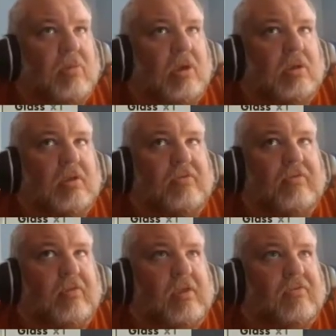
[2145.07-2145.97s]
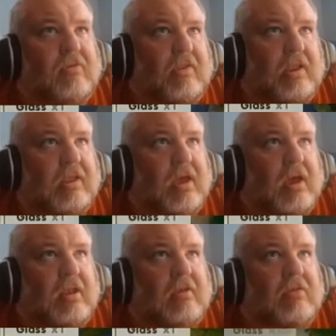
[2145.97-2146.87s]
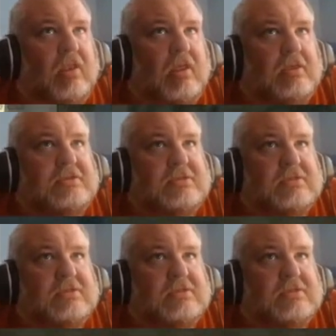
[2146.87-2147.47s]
but it's the answer that I got nevertheless.